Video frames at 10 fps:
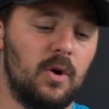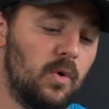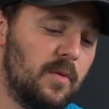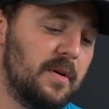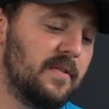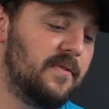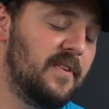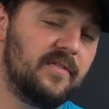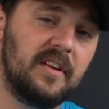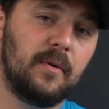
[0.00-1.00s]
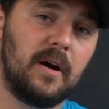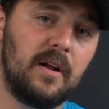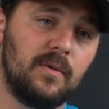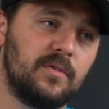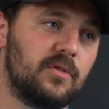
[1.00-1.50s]
whether it be 50
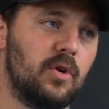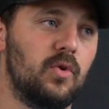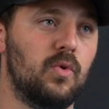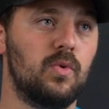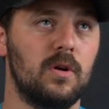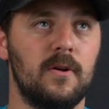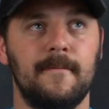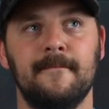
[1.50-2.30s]
rounds to